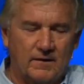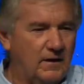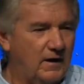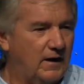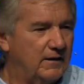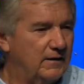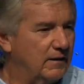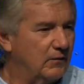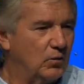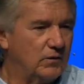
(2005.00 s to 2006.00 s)
and
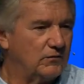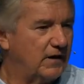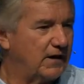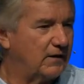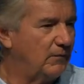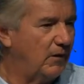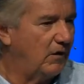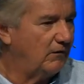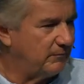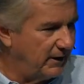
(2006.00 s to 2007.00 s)
we would take them
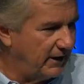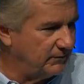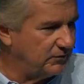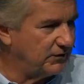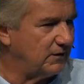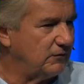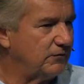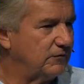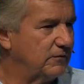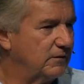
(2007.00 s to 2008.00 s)
off by
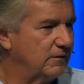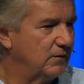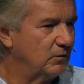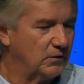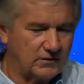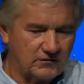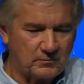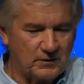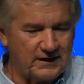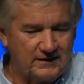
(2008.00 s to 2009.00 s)
themselves. We'd
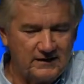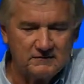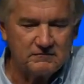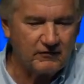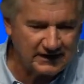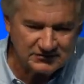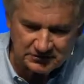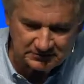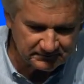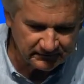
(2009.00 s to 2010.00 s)
explain the
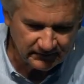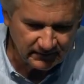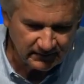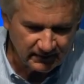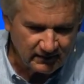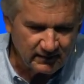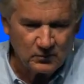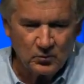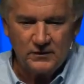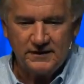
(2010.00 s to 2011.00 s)
infraction,
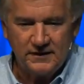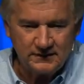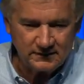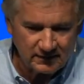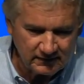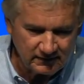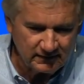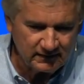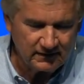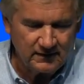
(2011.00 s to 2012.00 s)
what they had done,
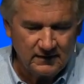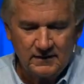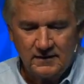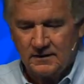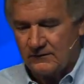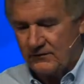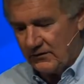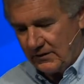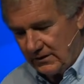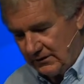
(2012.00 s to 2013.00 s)

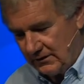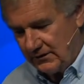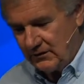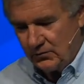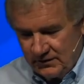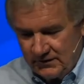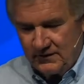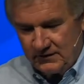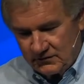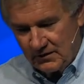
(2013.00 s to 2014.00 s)
very clearly, you did
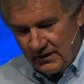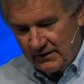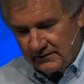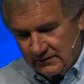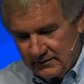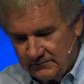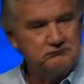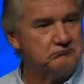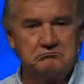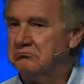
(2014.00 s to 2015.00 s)
this right.
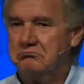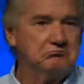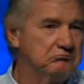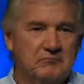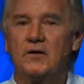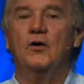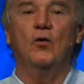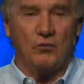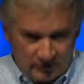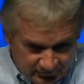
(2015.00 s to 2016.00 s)

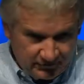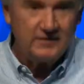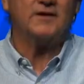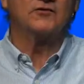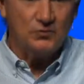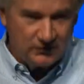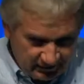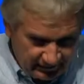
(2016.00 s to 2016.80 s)
No, it's this. You did